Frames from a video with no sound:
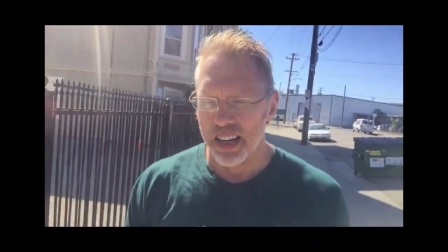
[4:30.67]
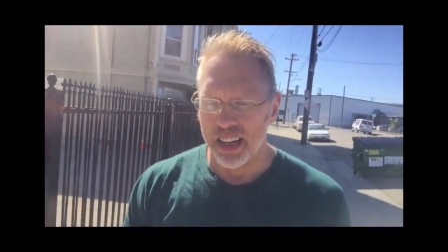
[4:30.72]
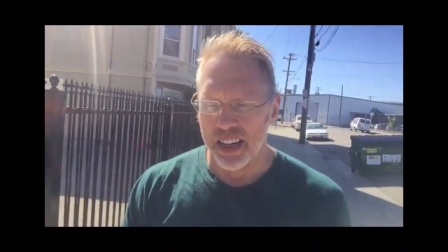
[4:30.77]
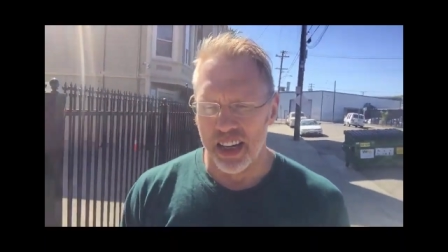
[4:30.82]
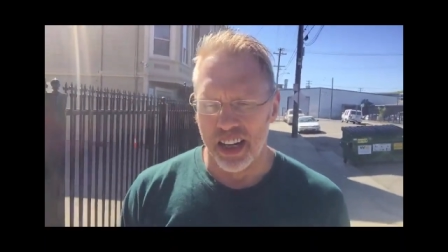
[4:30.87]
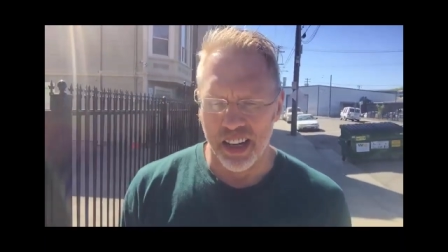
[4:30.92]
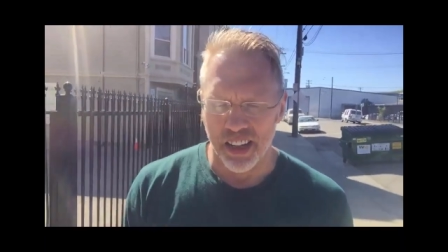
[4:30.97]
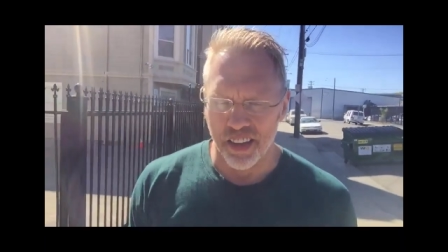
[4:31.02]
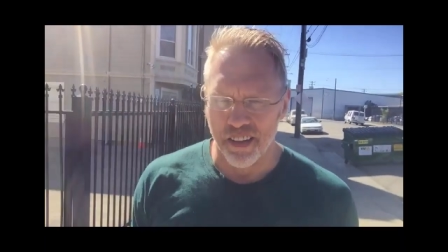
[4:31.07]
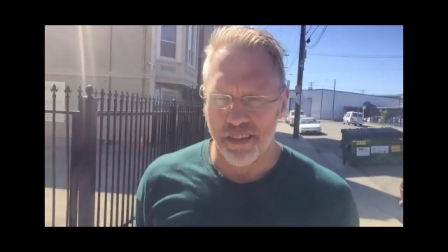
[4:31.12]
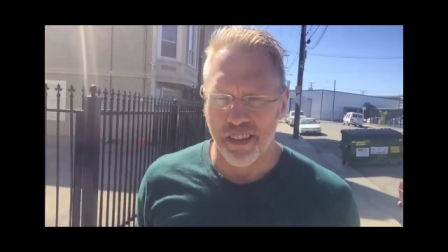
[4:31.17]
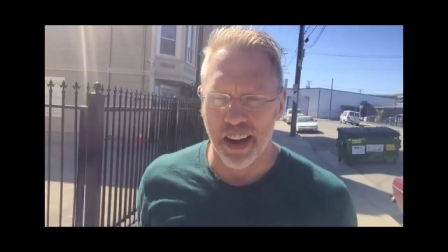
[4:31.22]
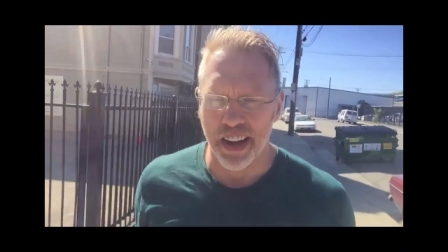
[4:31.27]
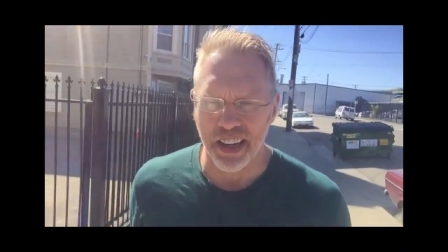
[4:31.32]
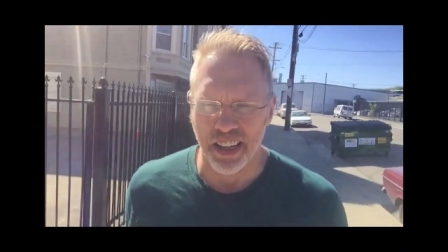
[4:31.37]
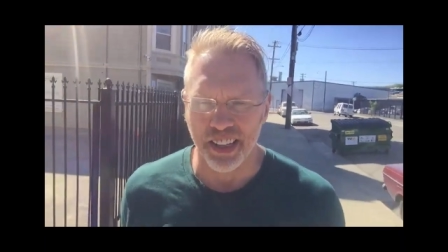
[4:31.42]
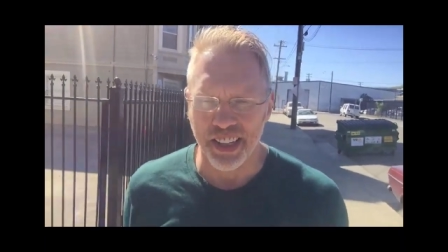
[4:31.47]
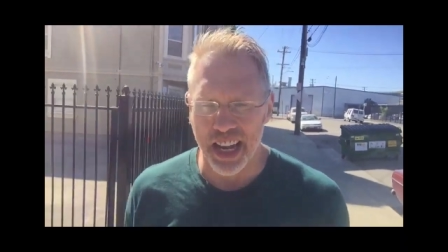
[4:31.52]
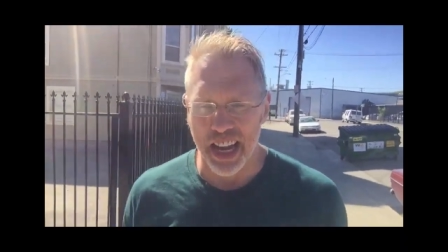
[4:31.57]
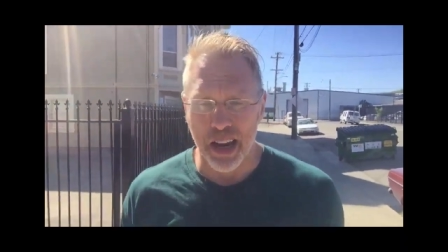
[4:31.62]
uh, on the
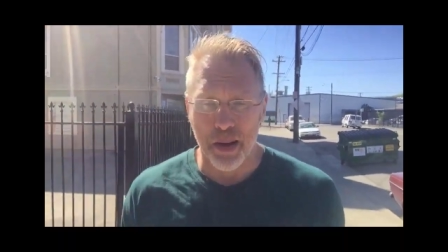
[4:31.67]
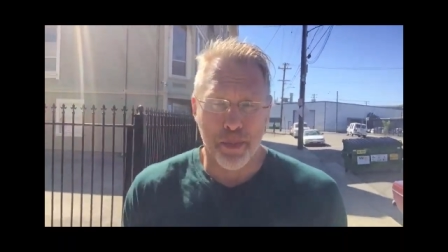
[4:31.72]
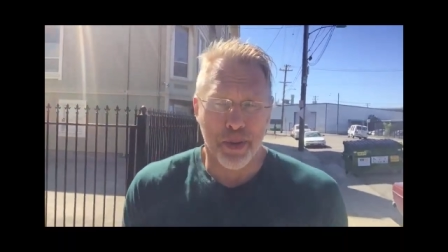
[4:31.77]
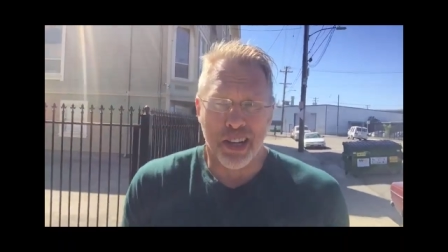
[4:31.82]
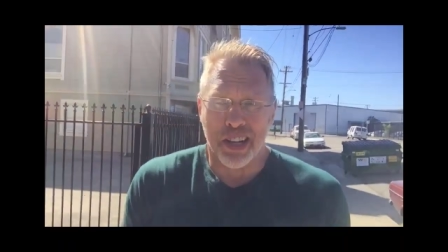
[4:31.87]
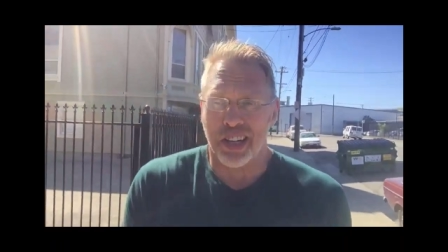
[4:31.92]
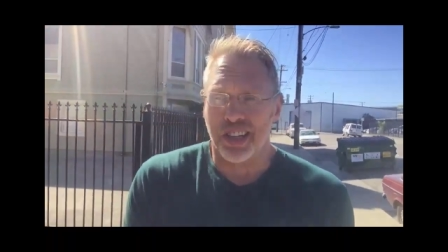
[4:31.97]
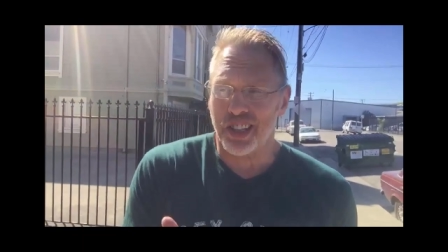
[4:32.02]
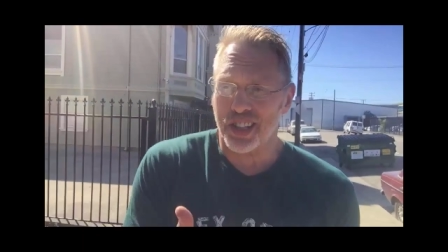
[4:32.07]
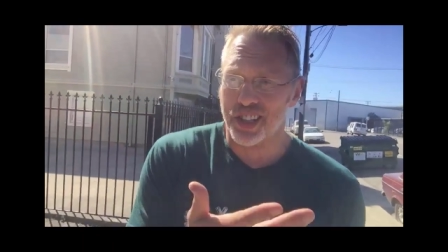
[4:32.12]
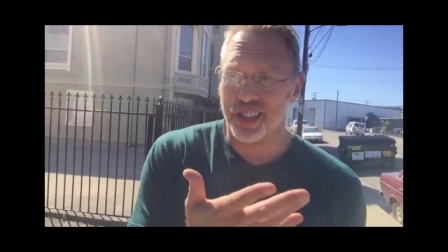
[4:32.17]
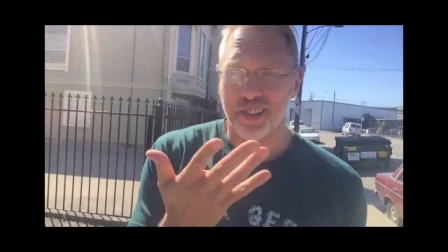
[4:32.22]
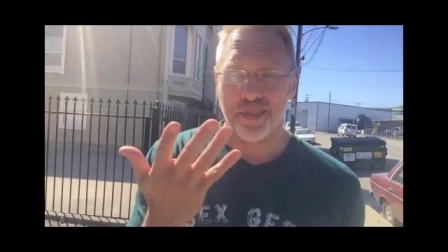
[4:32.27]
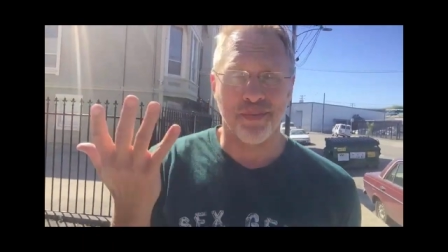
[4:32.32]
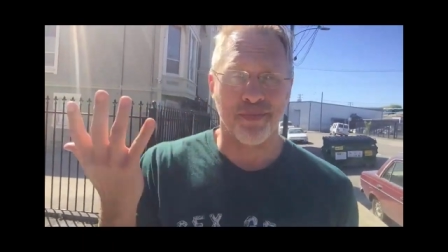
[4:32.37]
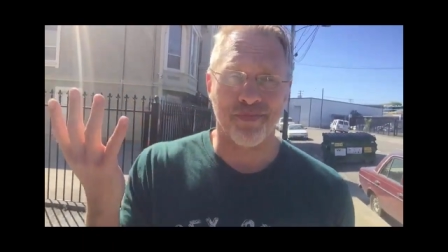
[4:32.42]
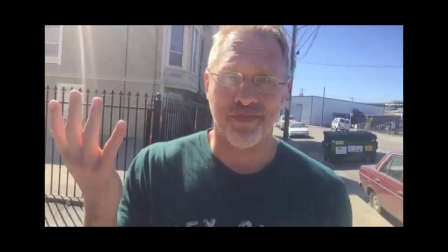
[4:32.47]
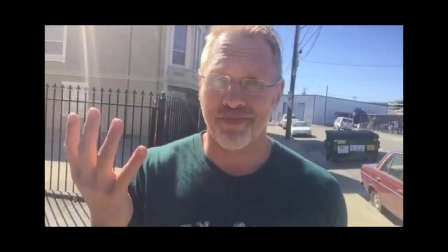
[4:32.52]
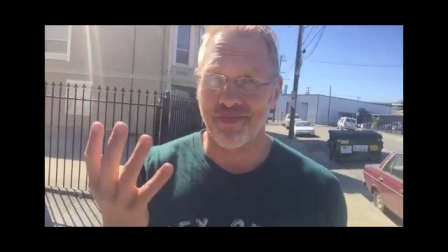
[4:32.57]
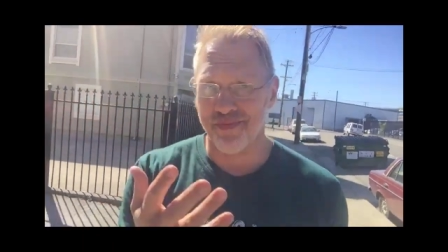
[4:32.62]
final day
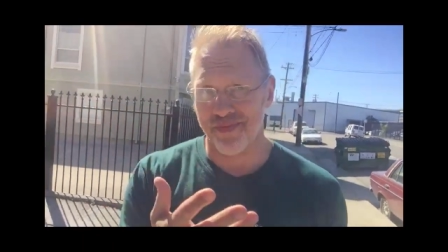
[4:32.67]
because